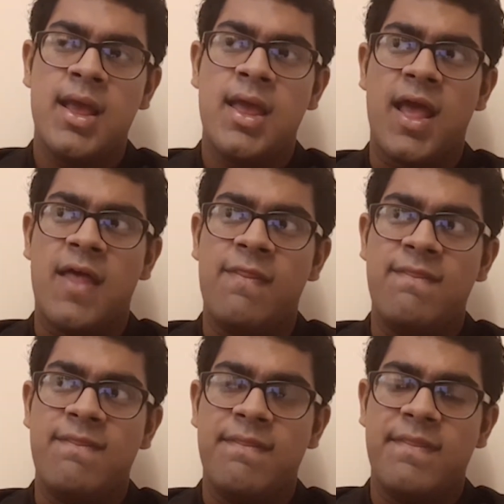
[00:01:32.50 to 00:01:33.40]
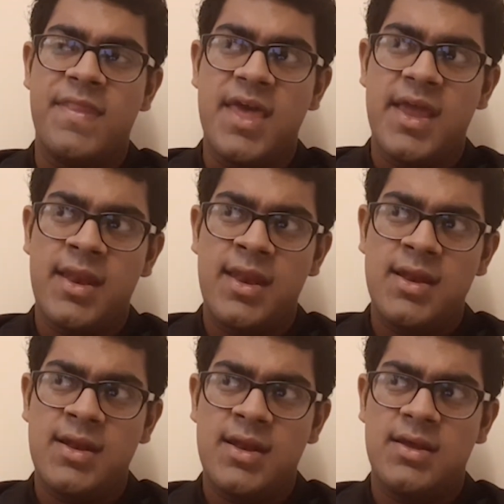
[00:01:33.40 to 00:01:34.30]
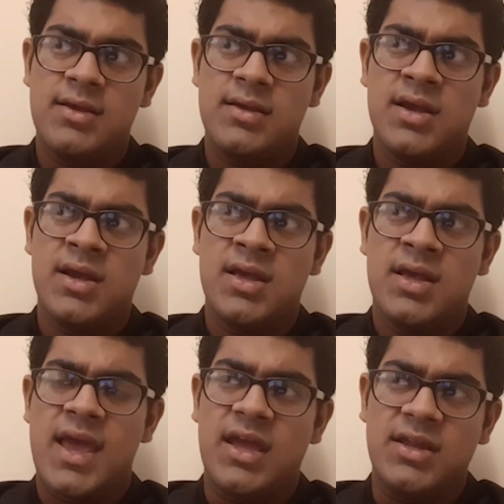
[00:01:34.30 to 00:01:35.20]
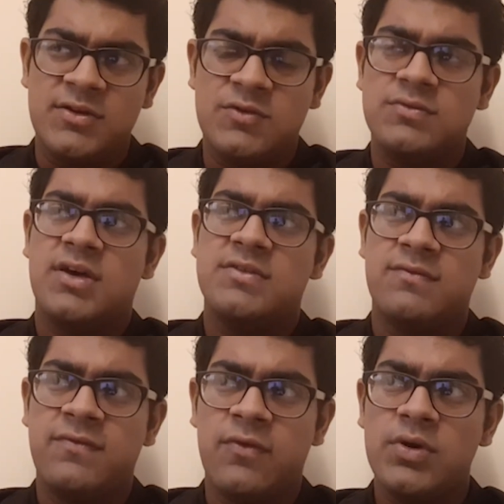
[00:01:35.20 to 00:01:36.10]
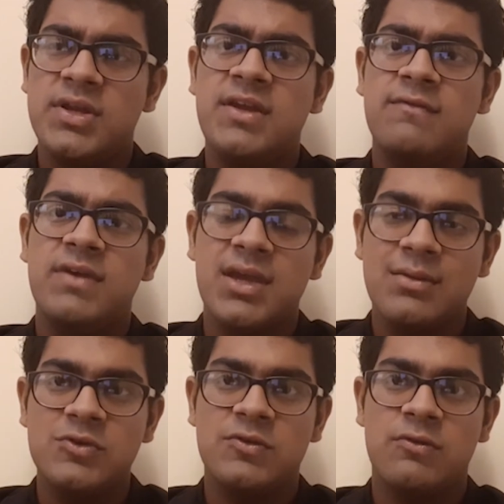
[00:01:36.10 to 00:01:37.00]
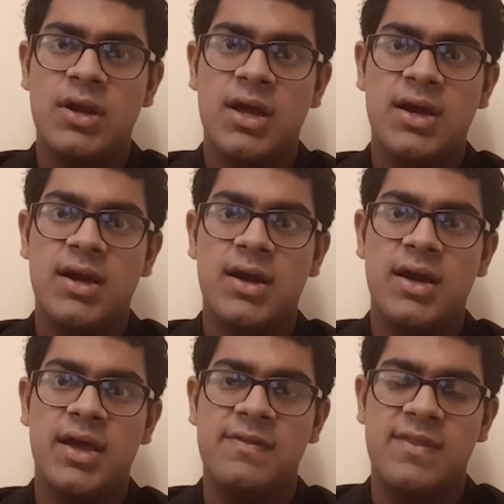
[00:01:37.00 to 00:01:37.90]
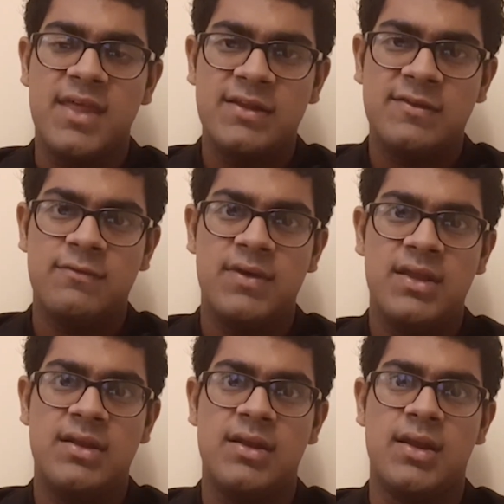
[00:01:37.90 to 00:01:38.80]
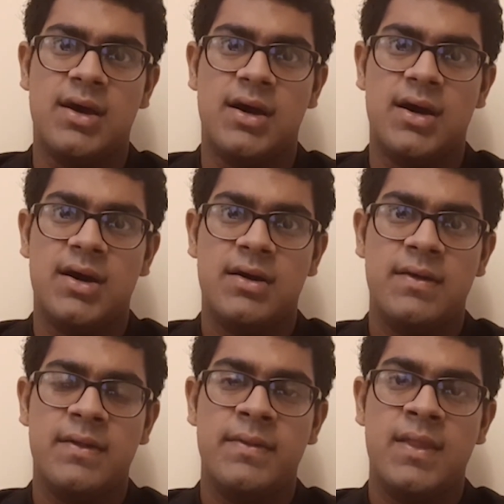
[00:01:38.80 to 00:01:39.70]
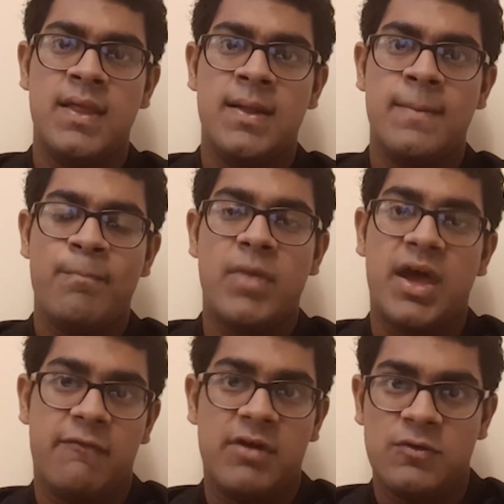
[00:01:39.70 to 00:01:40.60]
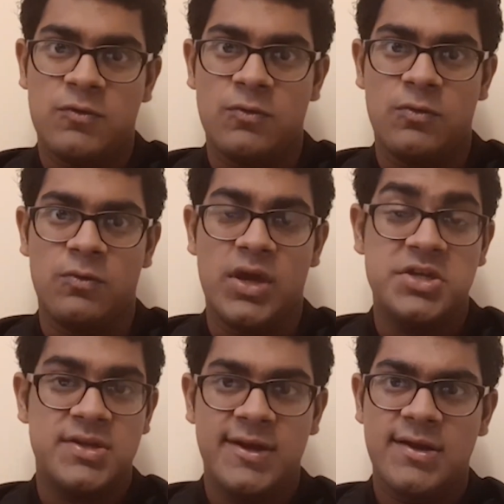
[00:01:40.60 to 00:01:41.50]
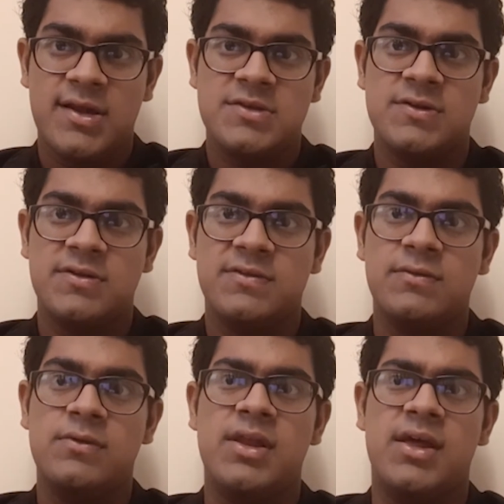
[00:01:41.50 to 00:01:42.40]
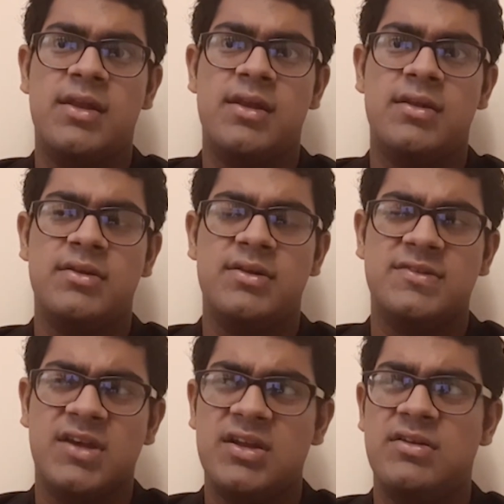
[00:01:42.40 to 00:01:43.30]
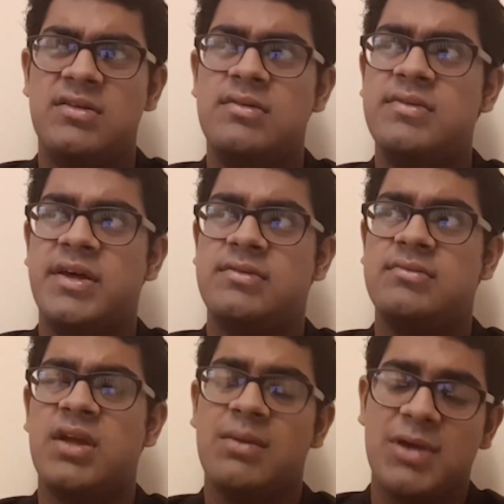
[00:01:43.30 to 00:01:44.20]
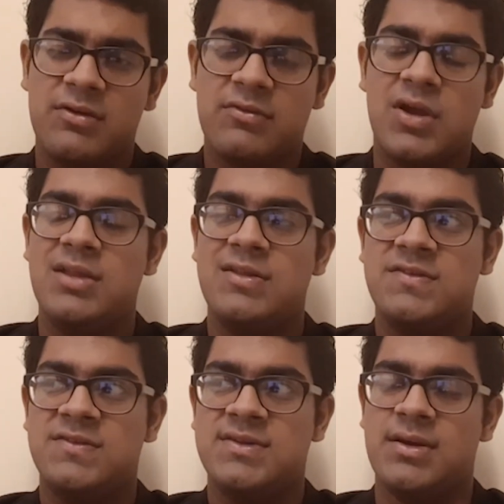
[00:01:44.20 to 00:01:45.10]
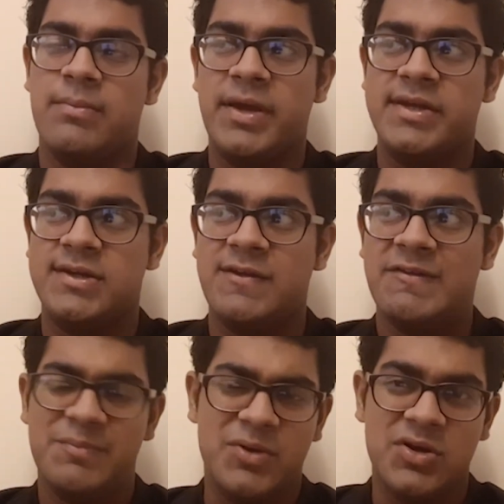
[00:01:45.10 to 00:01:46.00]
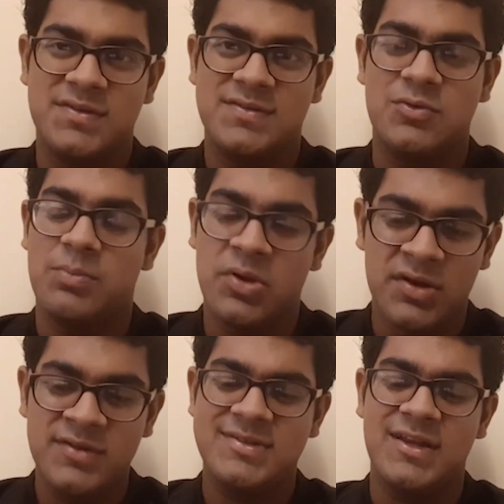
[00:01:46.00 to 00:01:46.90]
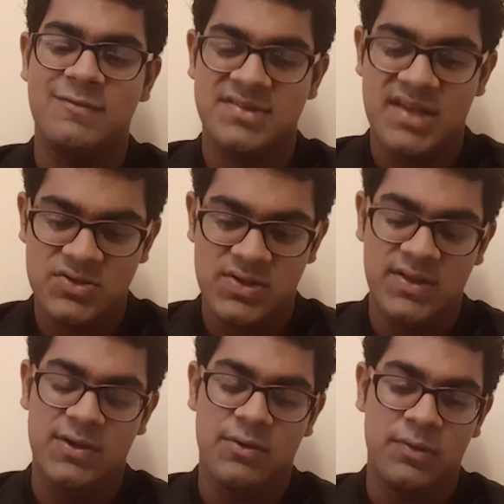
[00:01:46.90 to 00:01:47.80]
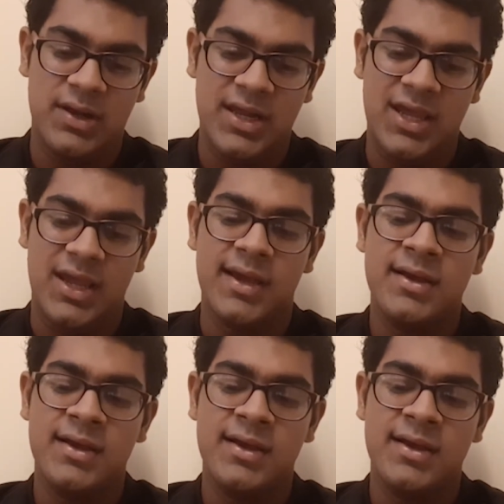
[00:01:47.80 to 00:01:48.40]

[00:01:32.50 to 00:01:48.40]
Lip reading: and then in 2014 we came to Sri Lanka, and that's when I went to Asian International School and decided that I might try this competitively, because to be honest, it was actually the only